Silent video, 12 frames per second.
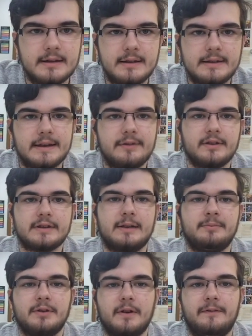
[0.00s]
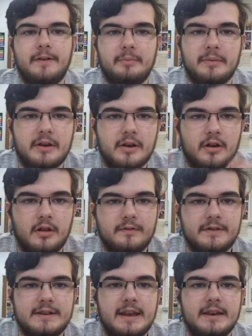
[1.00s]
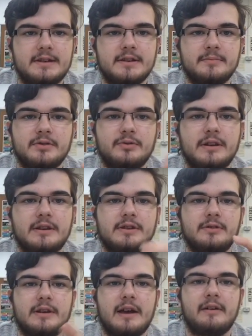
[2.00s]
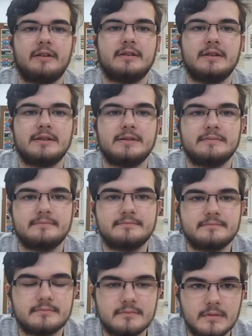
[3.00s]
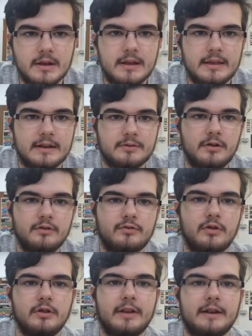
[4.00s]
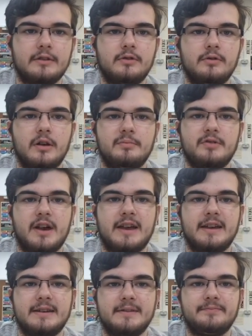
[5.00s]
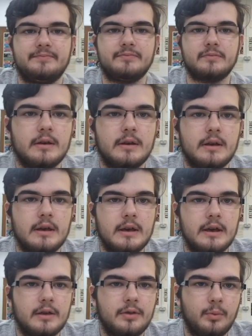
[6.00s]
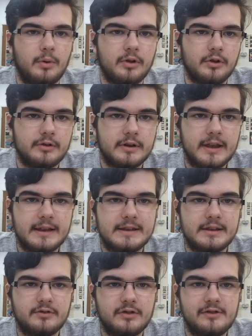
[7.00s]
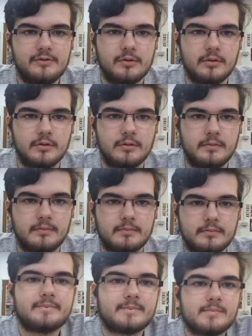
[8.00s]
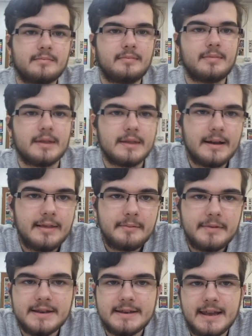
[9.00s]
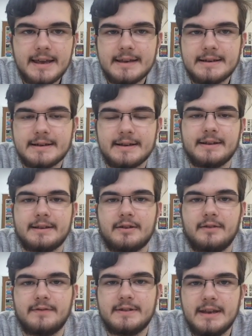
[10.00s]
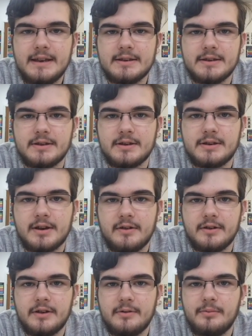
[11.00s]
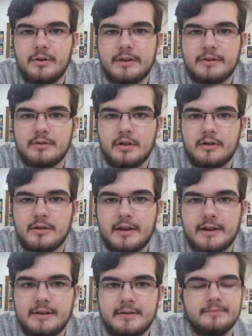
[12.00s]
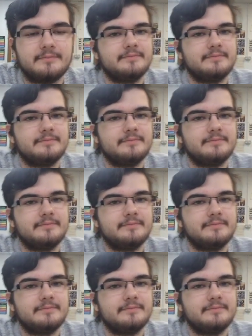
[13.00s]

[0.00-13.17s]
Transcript: Let's say, for example, you're filming a conversation between two characters. There's one rule that you do not break. The 180-degree rule. Now let me stage a conversation to show you what this would look like.